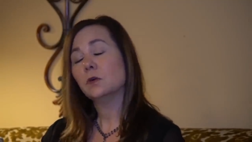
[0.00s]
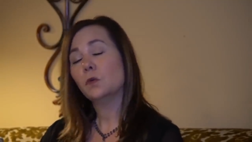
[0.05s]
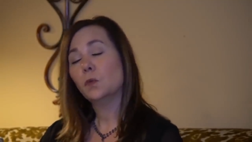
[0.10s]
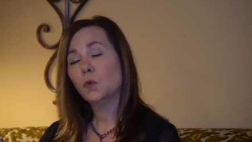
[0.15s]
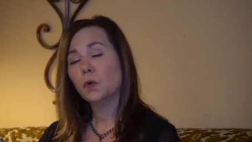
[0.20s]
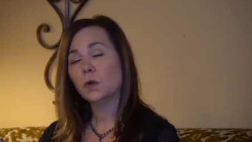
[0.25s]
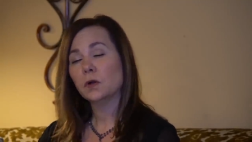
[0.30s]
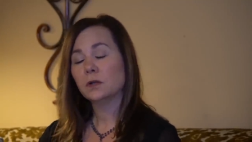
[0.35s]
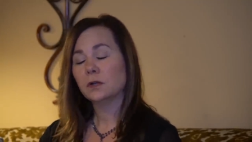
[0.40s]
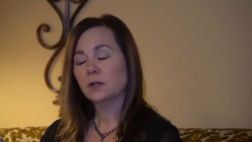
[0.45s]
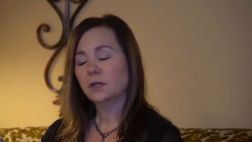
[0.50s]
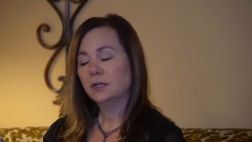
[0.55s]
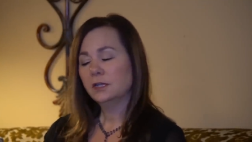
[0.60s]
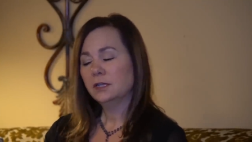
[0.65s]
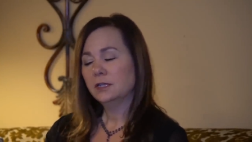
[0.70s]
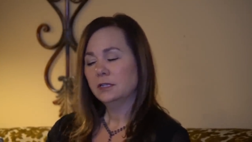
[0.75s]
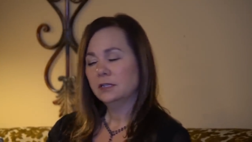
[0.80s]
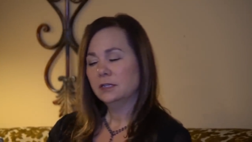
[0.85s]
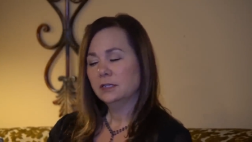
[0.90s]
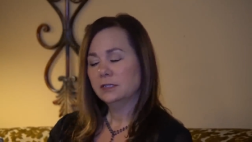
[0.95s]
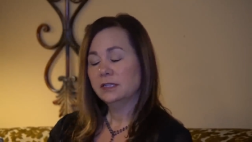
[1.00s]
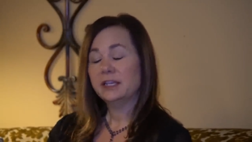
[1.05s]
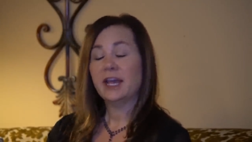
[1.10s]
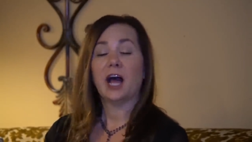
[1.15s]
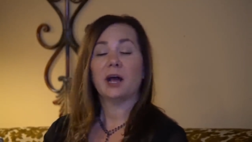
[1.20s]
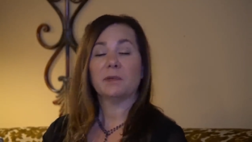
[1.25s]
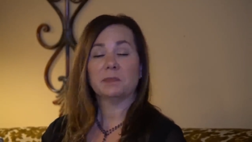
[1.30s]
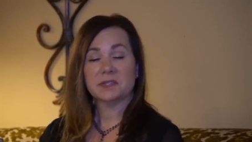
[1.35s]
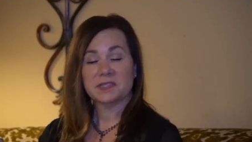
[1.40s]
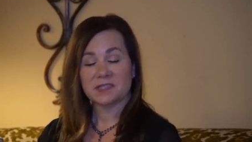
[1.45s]
Or
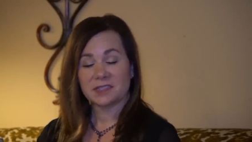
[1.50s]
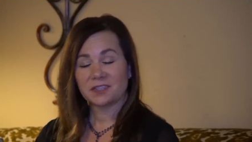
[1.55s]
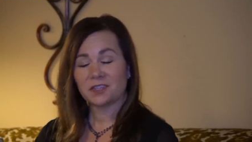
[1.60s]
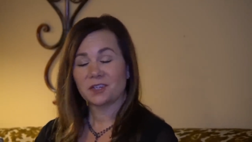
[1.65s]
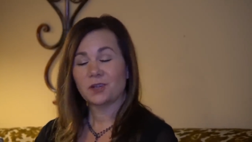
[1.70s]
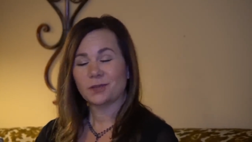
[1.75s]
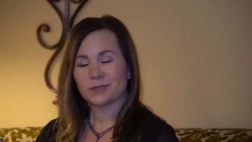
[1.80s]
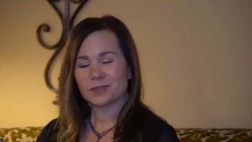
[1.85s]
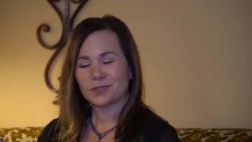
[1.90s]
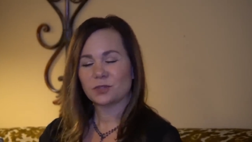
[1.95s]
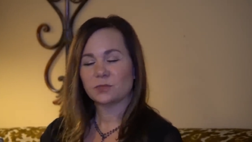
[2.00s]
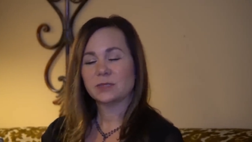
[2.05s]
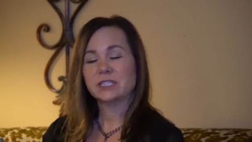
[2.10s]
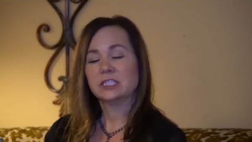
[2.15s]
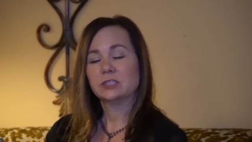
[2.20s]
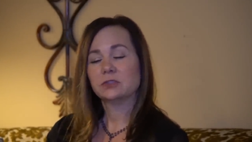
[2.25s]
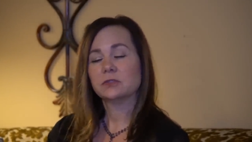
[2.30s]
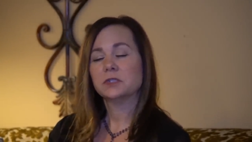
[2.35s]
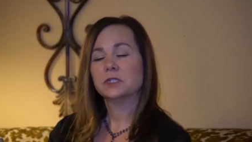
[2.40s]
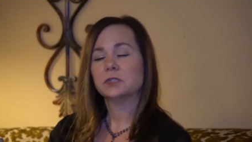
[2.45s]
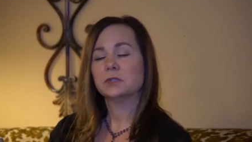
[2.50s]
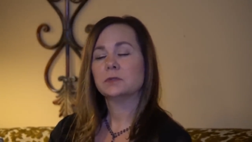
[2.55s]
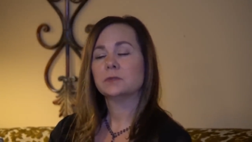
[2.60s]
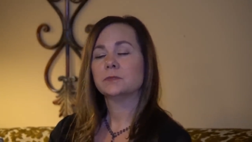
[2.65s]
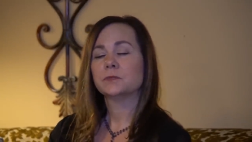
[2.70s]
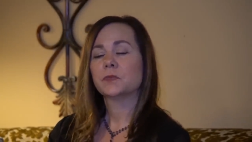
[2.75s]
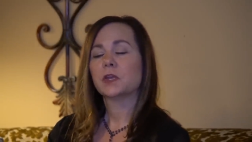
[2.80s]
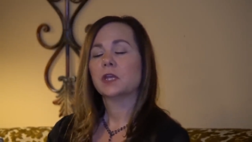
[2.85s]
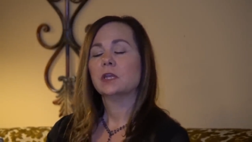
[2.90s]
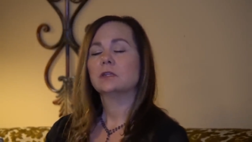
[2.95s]
the opposite could also be true.